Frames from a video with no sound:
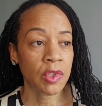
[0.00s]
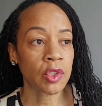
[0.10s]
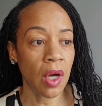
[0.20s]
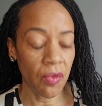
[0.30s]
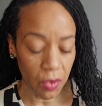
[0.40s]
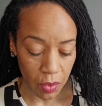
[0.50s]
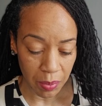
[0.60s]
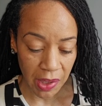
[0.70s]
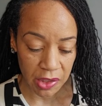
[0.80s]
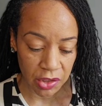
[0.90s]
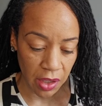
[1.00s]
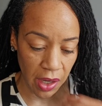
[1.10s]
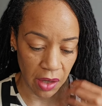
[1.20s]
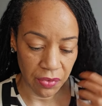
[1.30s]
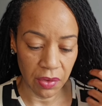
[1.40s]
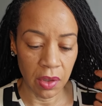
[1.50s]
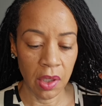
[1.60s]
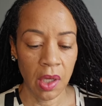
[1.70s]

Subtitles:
Jehovah will bless your effort.